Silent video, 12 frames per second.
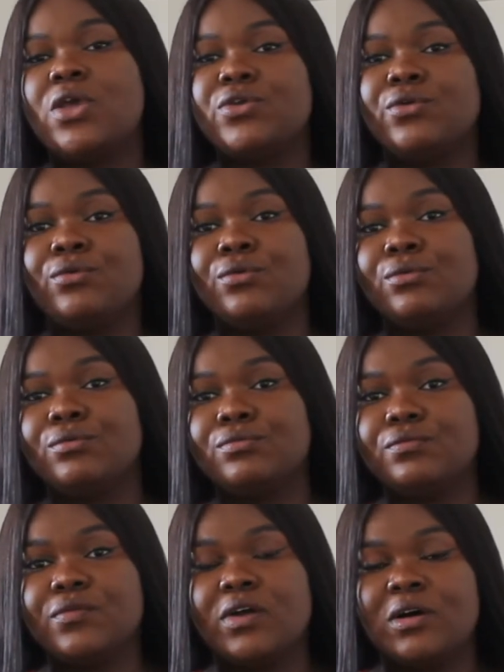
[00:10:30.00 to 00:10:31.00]
do
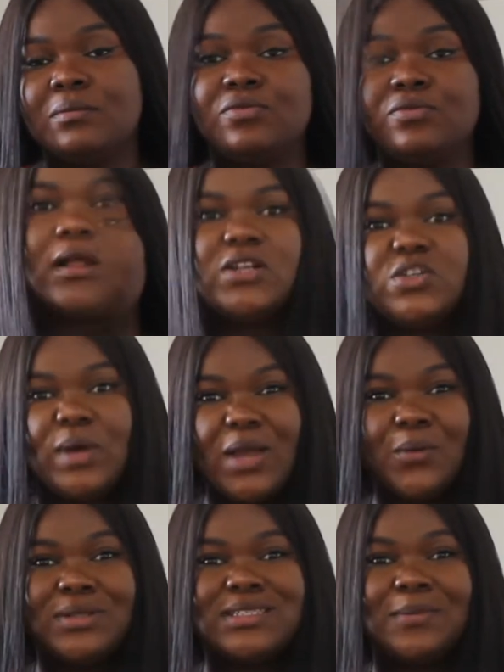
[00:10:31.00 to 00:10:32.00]
I
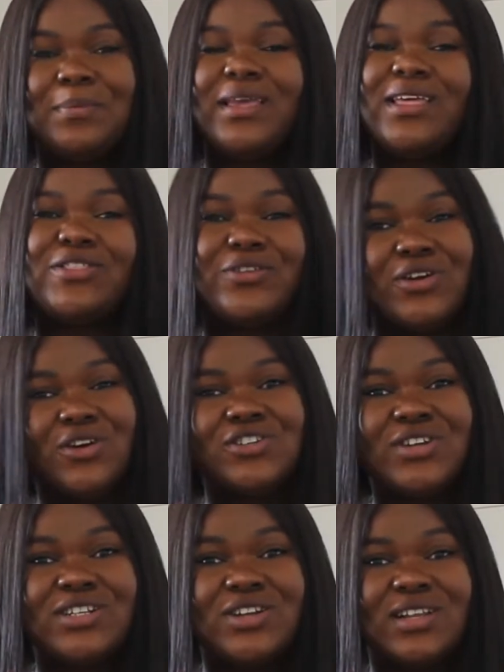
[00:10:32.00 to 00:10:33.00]
want to pay
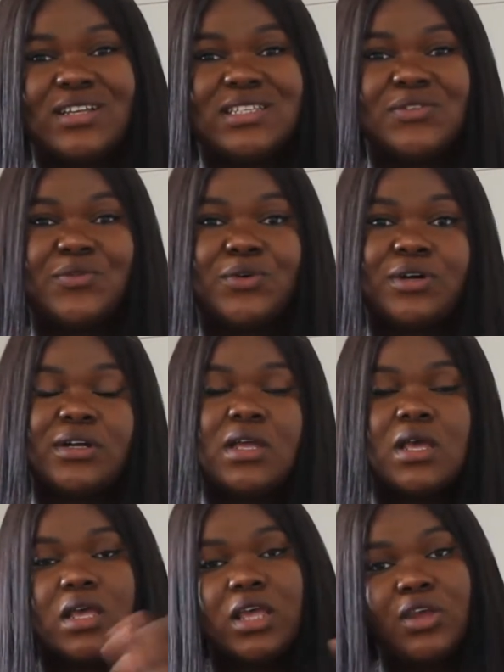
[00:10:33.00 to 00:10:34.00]
$300 for
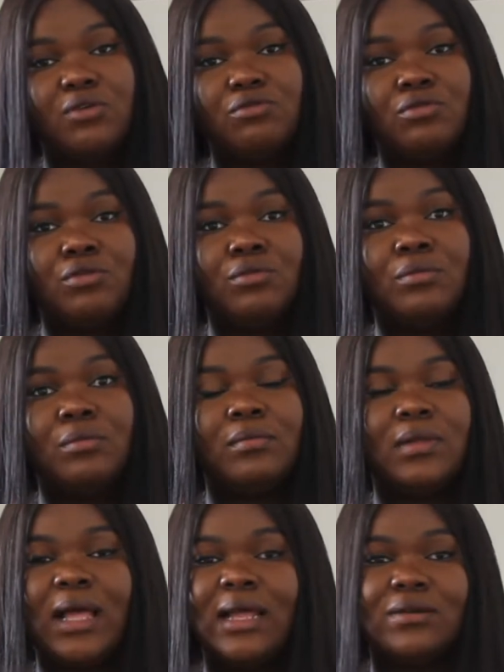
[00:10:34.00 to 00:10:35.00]
a room,
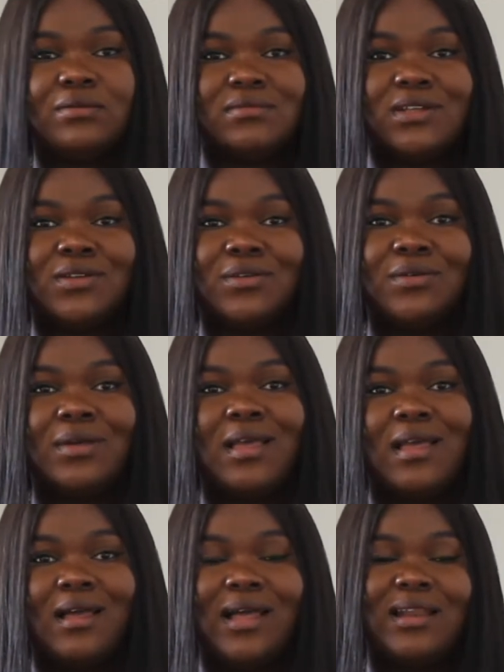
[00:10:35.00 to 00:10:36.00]
and
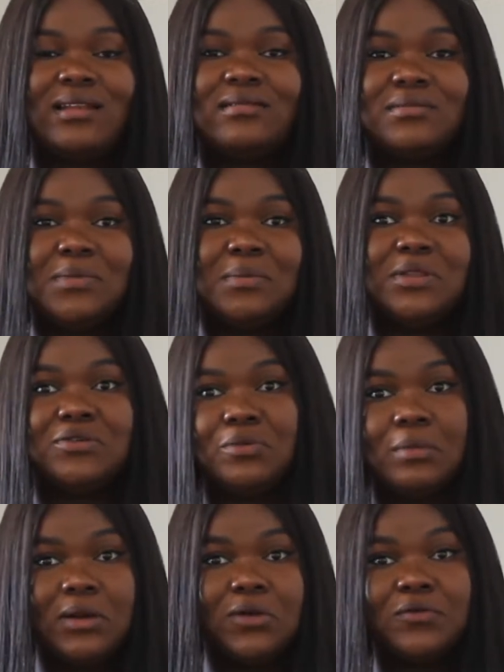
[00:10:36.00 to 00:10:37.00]
and maybe the room
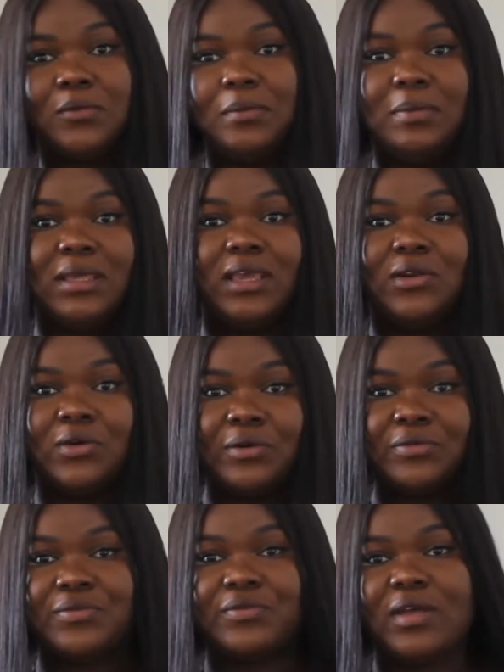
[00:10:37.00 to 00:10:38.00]
might not be big
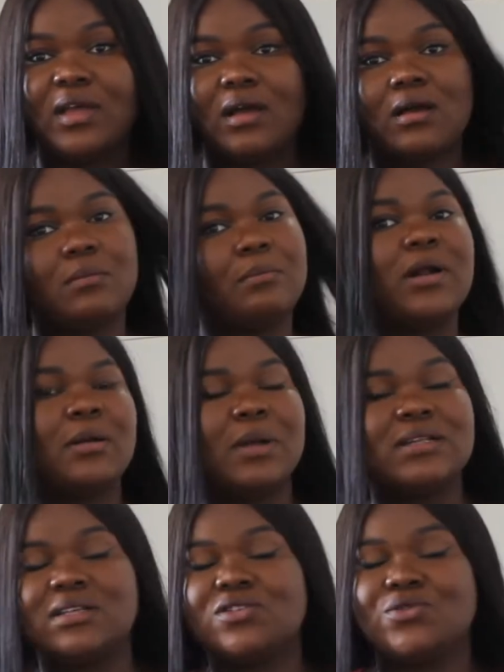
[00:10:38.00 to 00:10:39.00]
enough.
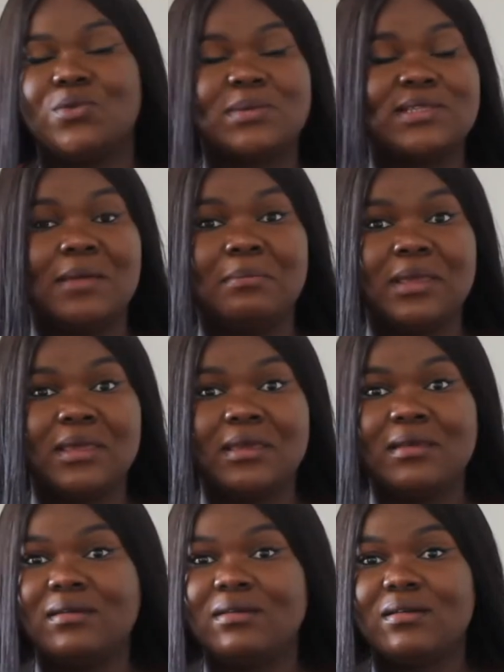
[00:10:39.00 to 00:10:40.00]
Parramatta, the rooms are big.
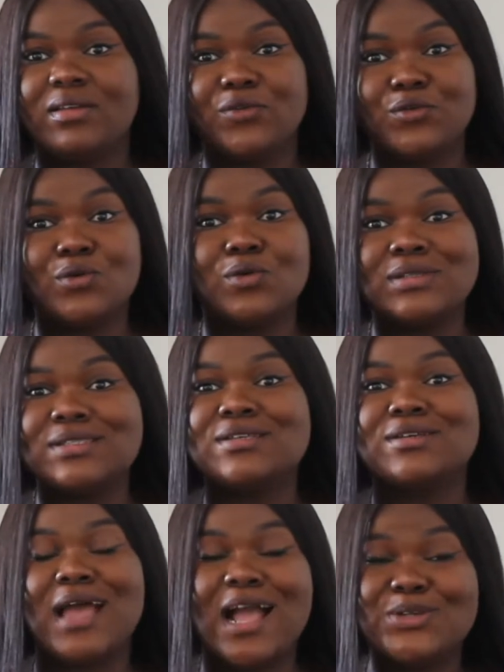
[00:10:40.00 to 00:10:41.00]
If you go
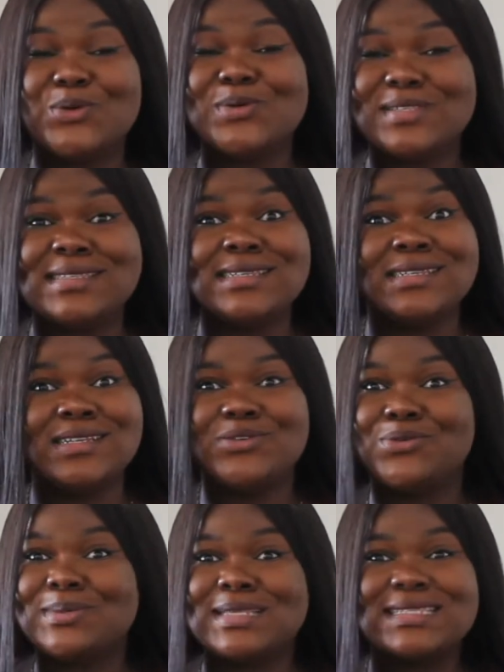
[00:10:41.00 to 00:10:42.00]
to actual Sydney, the
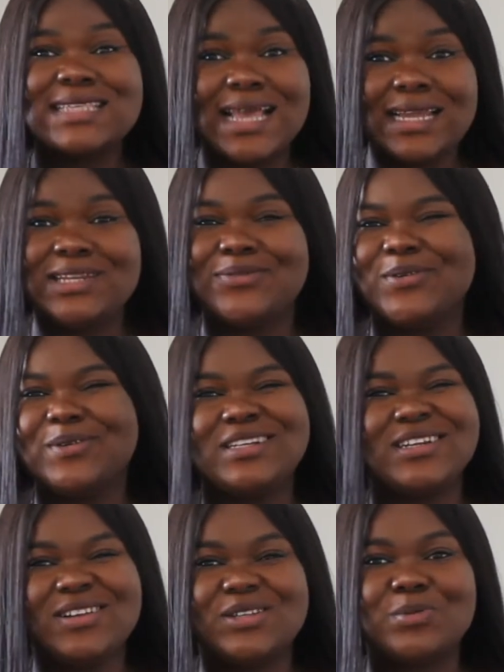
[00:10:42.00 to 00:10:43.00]
rooms are tiny for
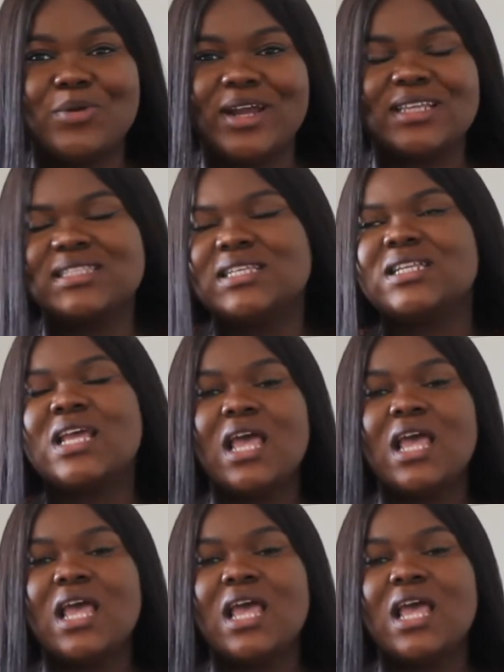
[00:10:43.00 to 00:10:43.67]
ridiculous pricing.